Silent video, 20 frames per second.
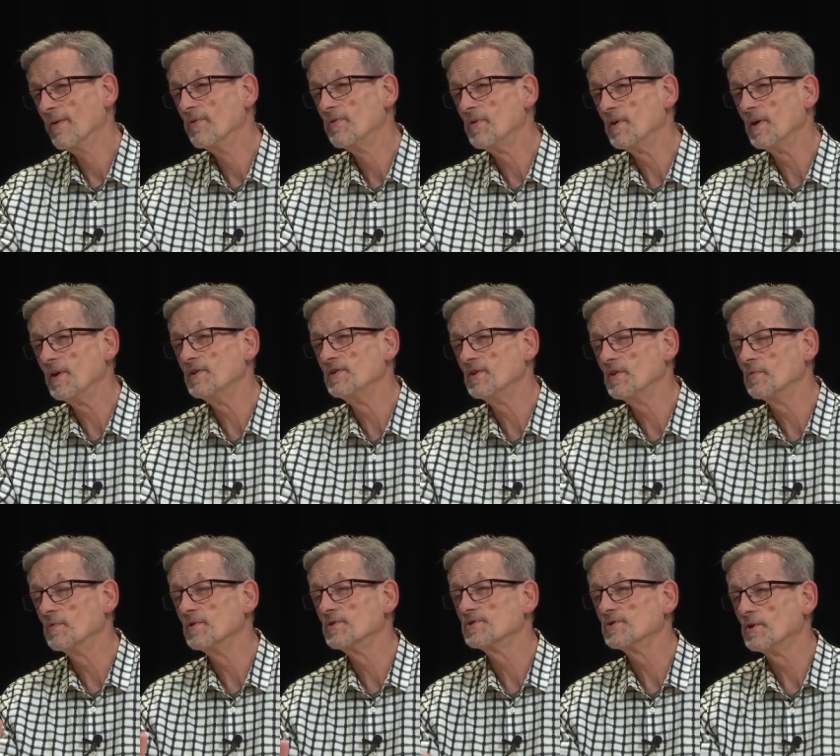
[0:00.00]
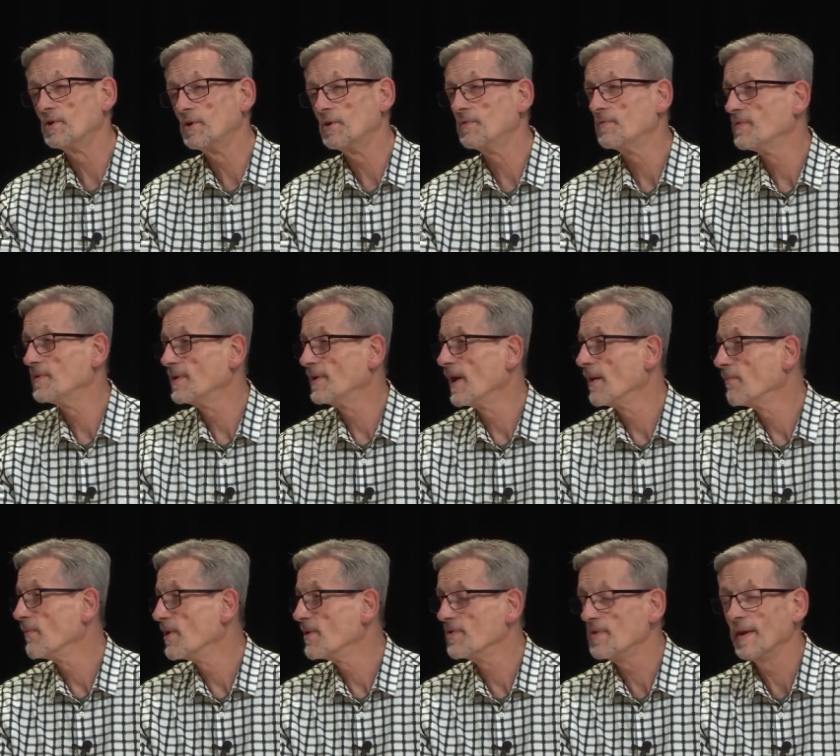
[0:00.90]
things that would solve that
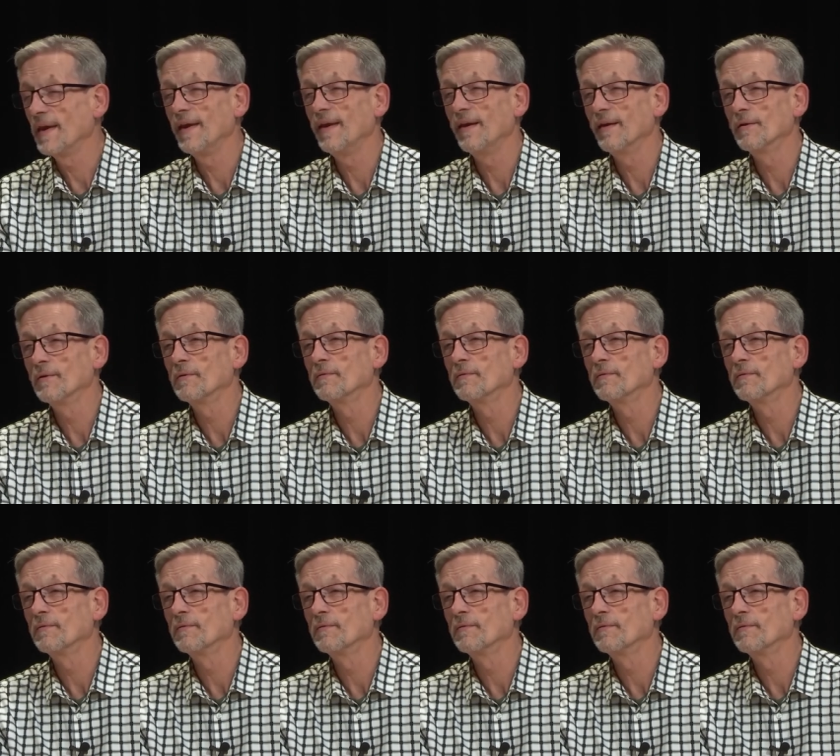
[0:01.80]
I'm not thinking of?